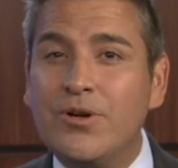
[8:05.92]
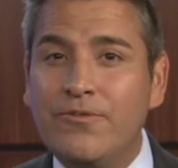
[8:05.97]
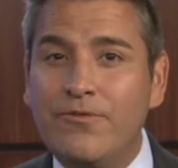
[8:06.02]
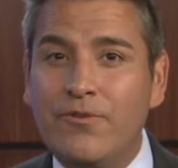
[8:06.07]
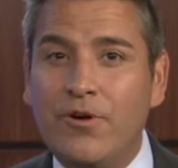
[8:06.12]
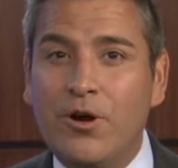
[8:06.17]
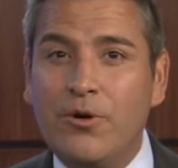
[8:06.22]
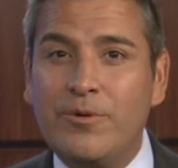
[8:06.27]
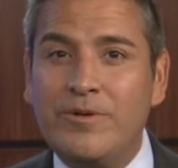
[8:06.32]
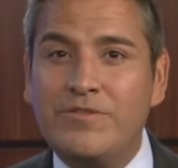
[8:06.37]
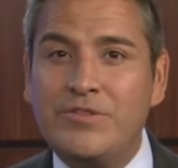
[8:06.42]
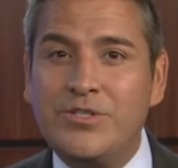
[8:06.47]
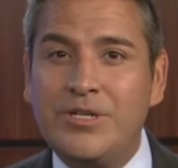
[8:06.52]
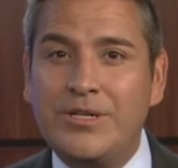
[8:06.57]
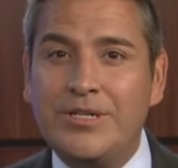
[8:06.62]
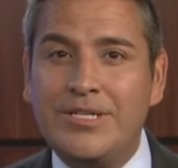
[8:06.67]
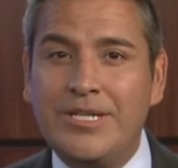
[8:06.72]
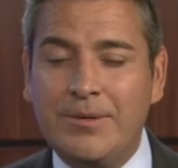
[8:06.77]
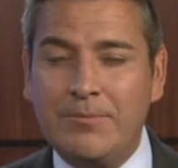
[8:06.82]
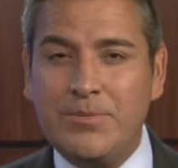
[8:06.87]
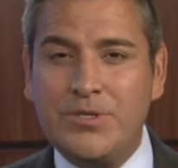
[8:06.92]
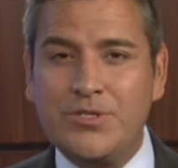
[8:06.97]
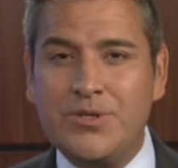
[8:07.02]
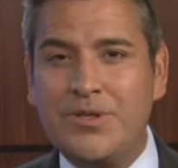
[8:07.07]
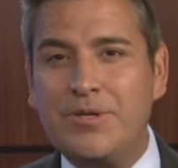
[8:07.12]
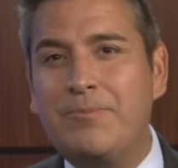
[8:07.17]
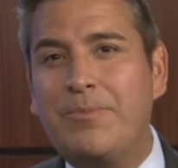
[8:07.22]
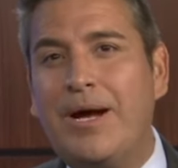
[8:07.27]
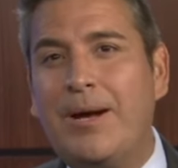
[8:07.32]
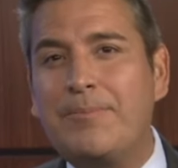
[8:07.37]
far we've shared numbers on
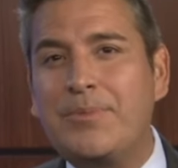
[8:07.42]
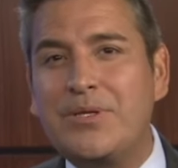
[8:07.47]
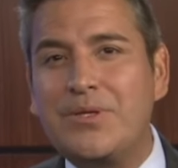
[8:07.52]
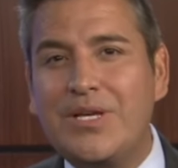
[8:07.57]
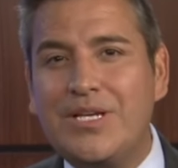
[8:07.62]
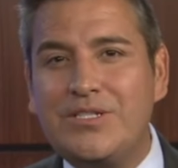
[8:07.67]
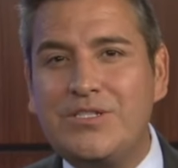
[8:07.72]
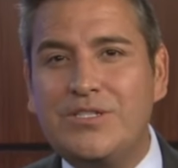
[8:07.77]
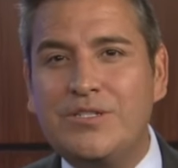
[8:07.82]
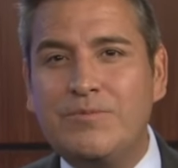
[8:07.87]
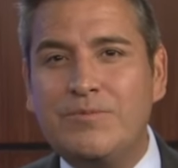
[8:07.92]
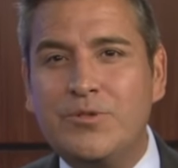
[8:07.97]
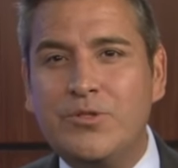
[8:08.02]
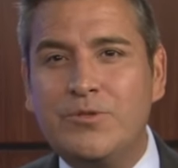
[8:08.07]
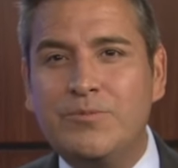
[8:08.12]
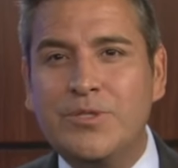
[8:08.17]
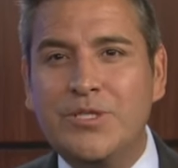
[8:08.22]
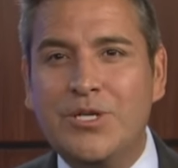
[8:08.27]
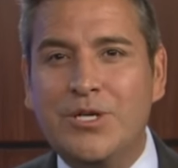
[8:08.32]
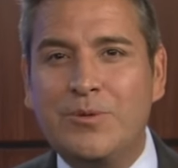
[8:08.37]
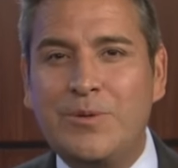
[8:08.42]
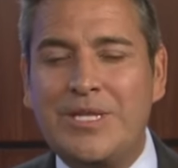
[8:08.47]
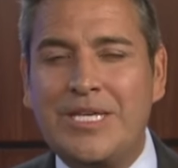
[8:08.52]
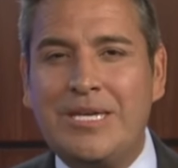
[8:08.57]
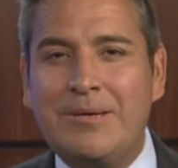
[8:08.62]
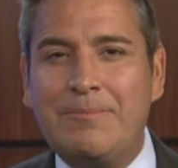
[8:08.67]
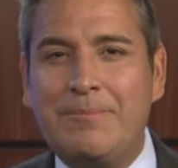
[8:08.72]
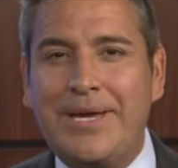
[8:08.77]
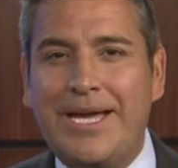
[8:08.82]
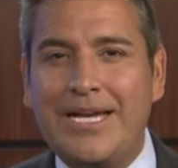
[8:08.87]
the population boom along with
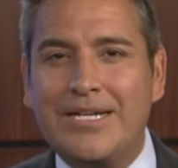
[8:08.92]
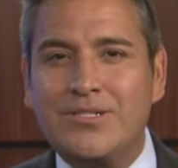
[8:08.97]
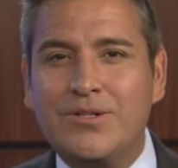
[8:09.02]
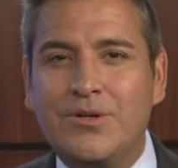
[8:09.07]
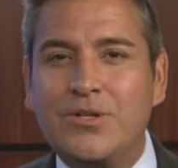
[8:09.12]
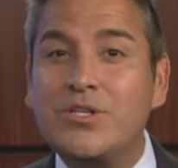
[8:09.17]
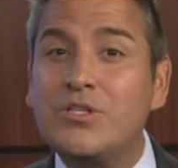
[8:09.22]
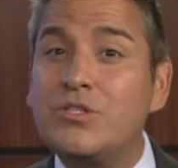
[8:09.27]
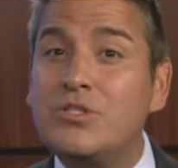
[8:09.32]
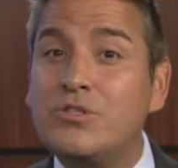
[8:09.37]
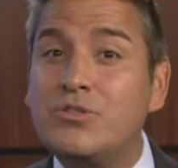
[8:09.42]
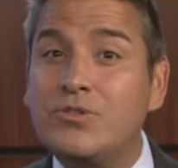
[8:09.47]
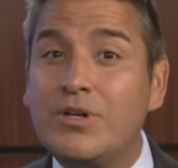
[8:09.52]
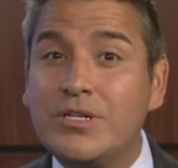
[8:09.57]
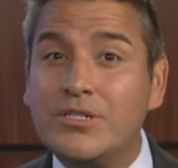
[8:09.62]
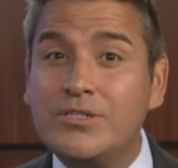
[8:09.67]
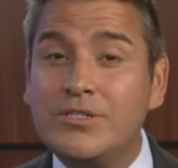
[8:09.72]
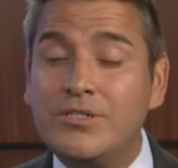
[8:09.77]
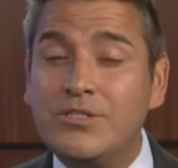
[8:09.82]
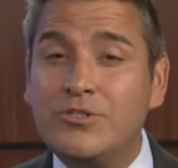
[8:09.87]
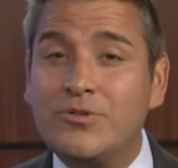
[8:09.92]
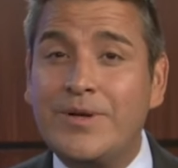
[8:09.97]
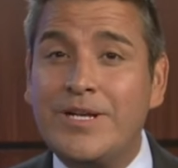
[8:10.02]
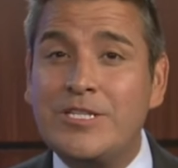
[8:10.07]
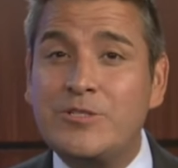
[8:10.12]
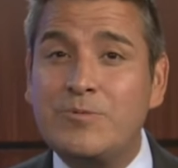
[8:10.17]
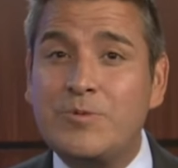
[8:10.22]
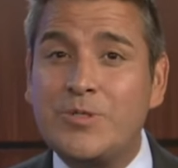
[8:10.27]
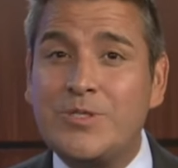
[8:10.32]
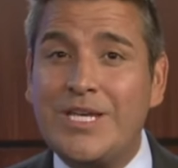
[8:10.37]
the impact on construction,
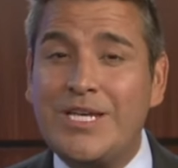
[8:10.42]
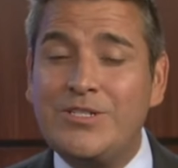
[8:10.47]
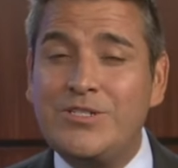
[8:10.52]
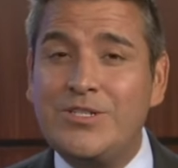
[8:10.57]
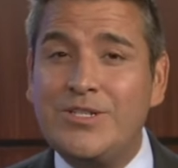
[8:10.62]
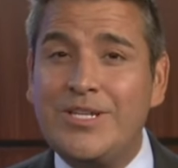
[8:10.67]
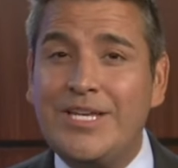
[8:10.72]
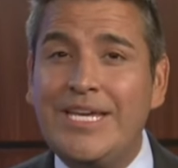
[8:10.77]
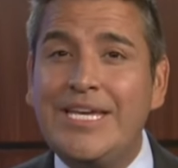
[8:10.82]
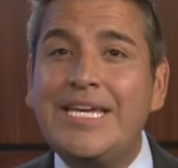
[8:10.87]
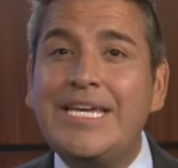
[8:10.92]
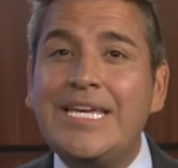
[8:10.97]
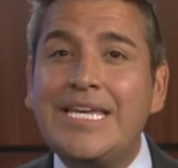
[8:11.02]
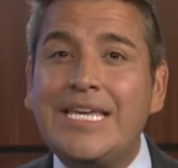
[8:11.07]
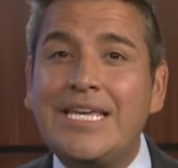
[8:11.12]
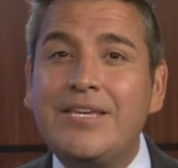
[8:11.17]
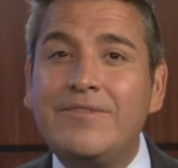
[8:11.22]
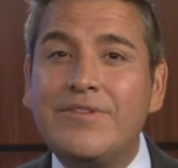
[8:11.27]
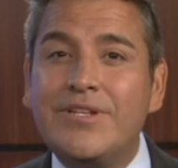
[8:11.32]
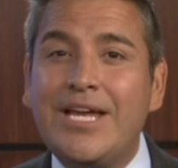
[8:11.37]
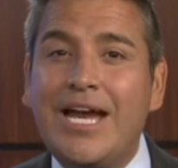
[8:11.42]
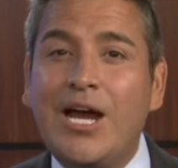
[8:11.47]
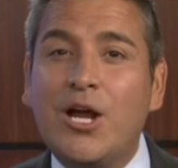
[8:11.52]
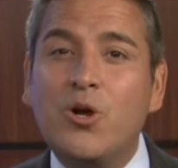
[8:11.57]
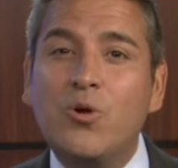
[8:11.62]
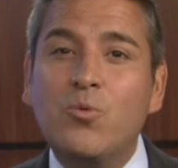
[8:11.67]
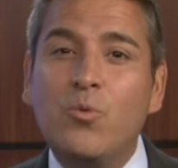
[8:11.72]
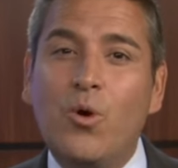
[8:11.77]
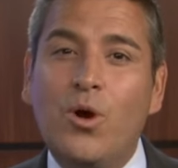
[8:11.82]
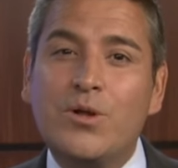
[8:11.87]
transportation, even
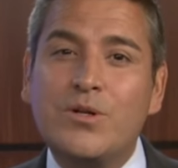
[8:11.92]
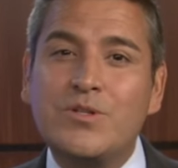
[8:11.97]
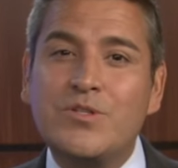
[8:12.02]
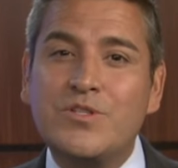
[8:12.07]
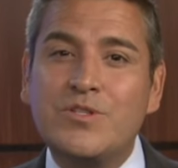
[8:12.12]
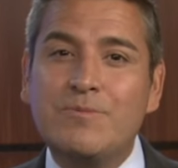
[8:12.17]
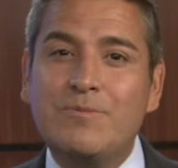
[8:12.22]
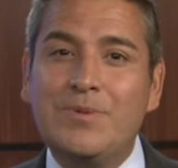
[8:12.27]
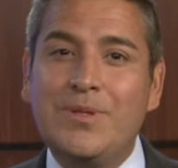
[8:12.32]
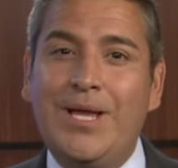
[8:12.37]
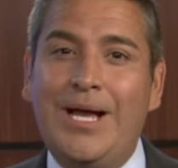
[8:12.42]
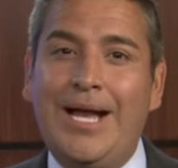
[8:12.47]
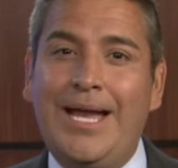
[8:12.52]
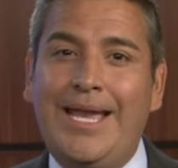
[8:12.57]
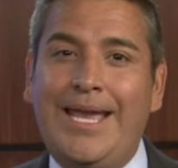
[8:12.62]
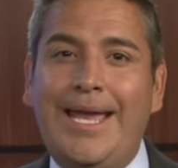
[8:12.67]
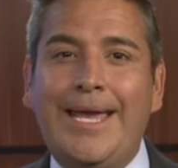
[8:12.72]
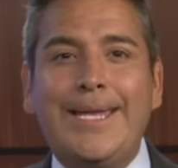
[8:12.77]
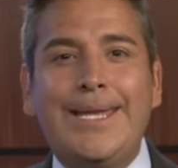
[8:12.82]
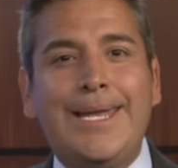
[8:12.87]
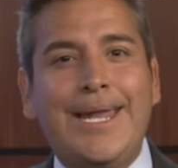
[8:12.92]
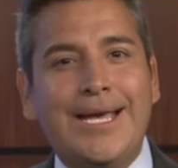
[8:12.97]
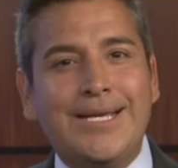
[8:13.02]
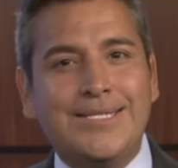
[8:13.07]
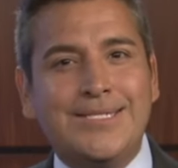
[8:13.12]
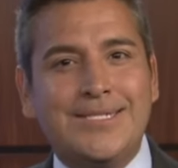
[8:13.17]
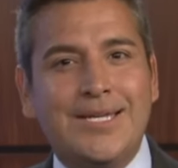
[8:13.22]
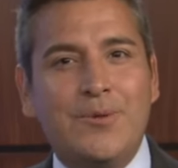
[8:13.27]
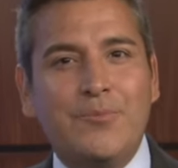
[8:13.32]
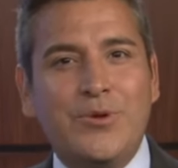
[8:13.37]
our water supply. And
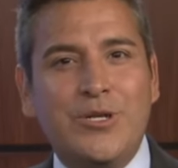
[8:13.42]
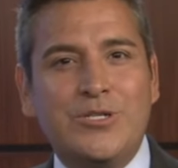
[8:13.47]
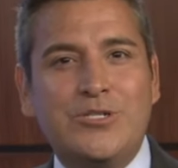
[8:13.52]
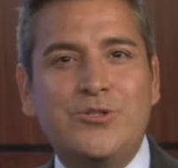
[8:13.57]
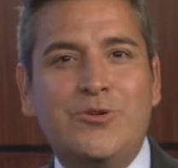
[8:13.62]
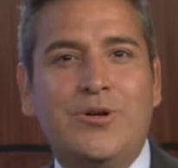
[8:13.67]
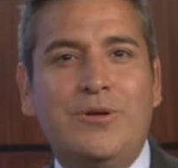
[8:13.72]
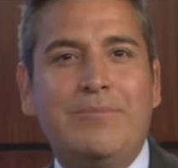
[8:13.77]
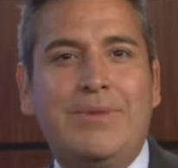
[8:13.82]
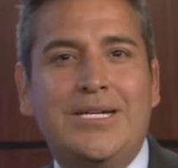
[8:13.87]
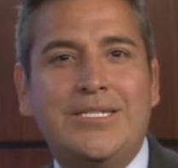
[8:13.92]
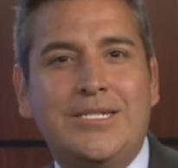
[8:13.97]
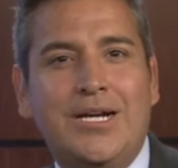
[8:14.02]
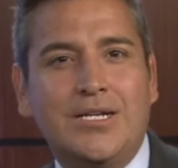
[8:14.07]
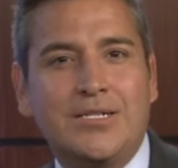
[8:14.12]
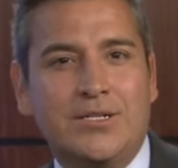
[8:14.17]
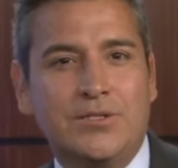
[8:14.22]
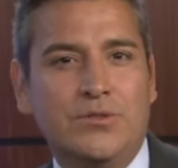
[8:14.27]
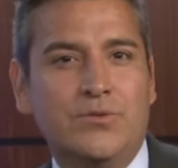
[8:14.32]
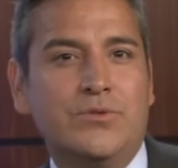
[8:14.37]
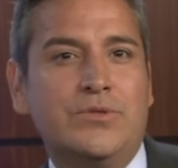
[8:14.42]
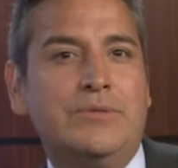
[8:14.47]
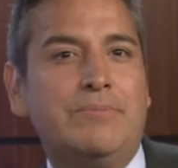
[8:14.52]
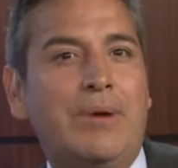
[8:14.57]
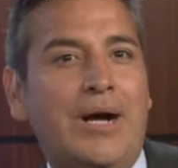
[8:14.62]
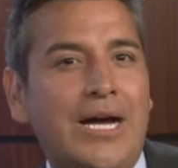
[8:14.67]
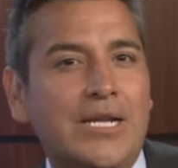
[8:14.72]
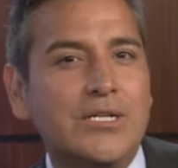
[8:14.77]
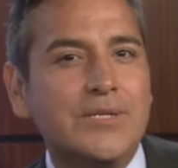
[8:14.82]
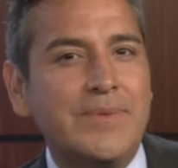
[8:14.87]
next up we are joined by Dr. Lloyd
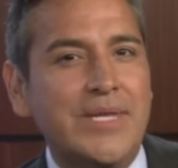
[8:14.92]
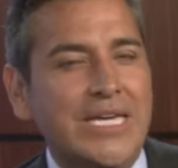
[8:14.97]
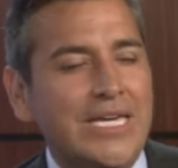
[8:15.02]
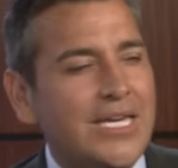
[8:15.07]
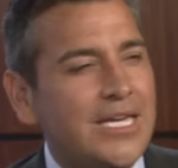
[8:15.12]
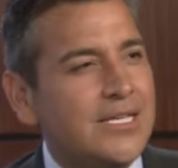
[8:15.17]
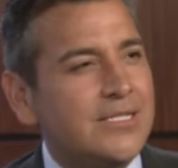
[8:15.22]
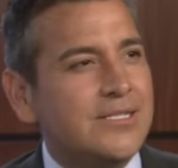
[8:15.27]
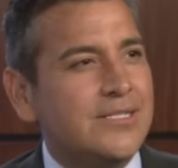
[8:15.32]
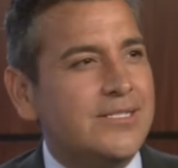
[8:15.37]
Potter. He's a